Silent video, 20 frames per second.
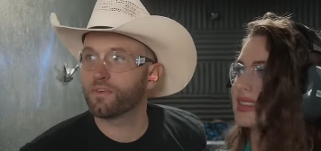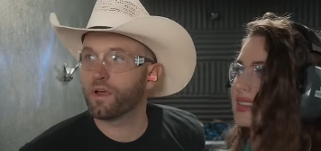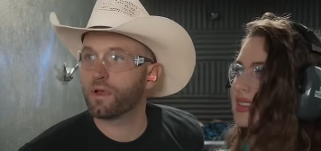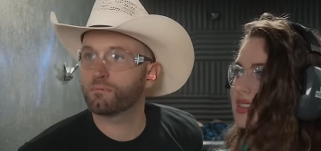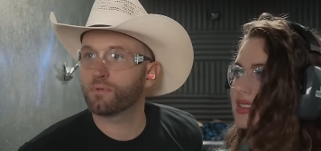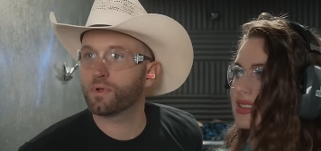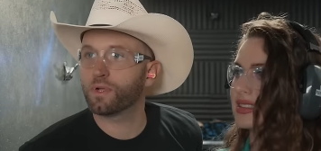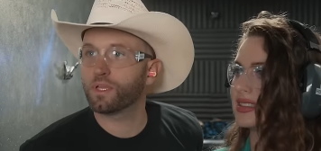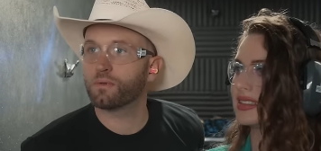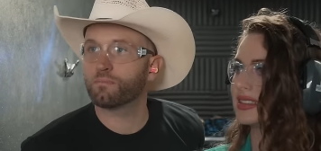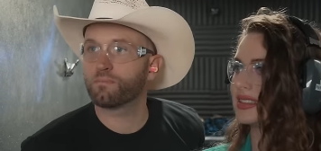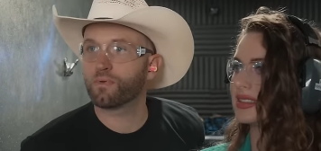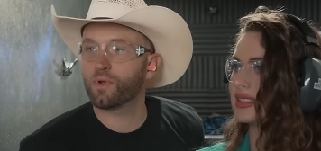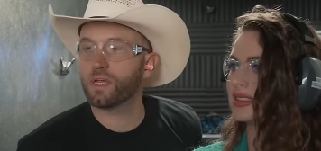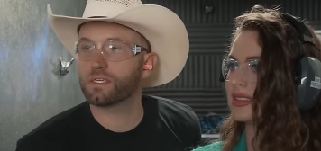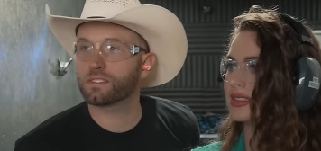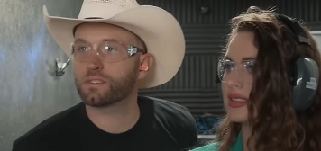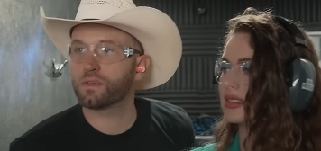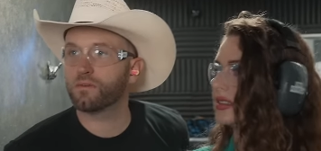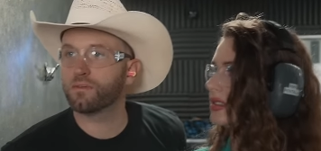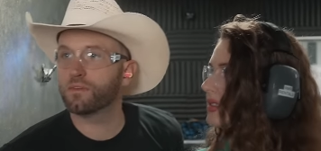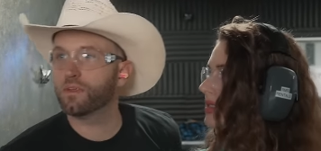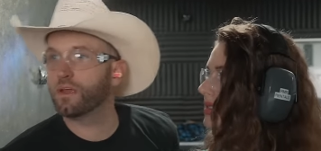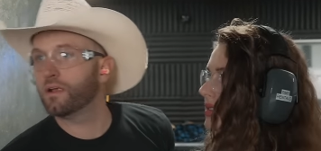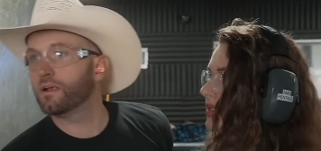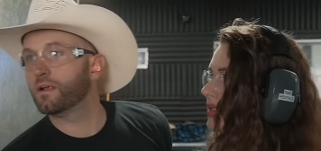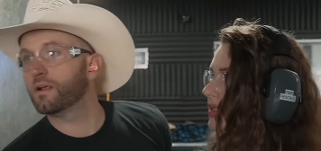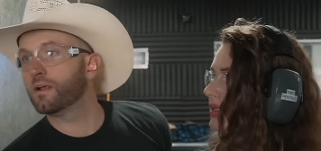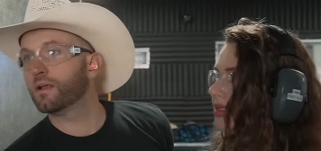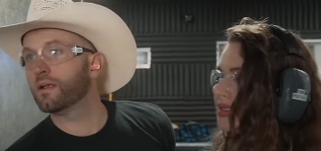Speaker 1: I'm pretty impressed over
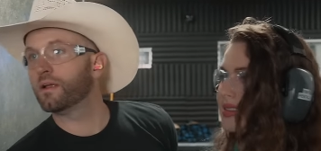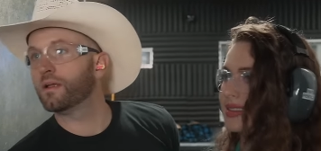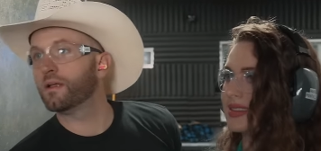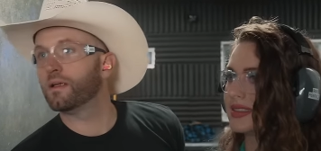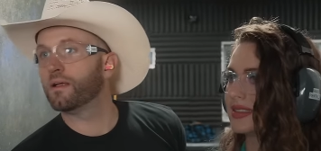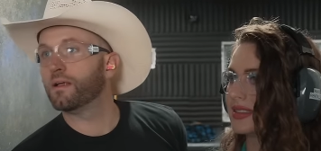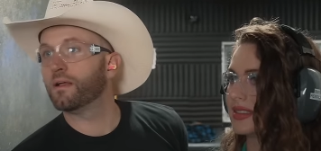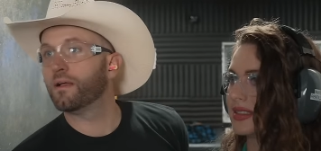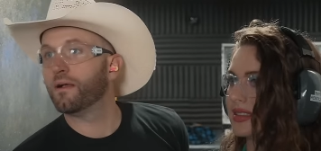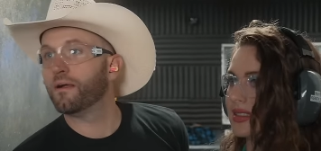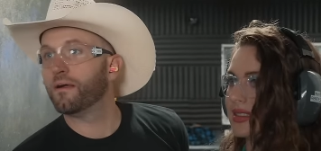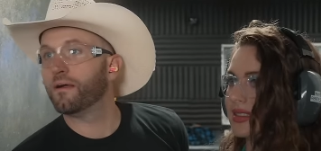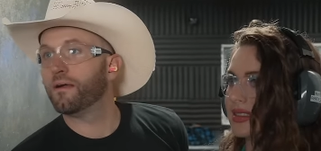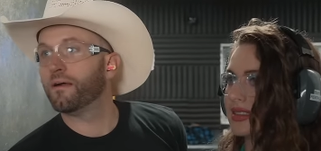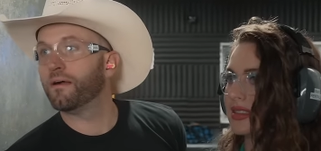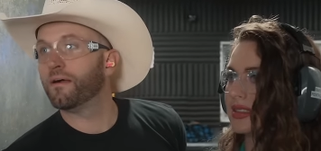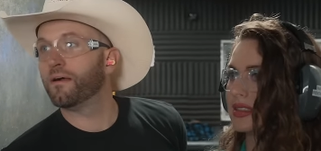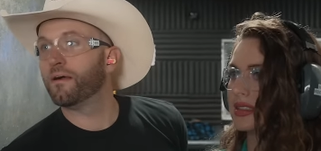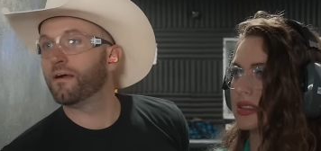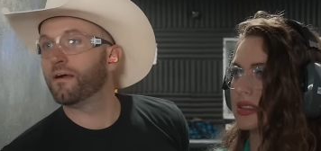there. Did I do well?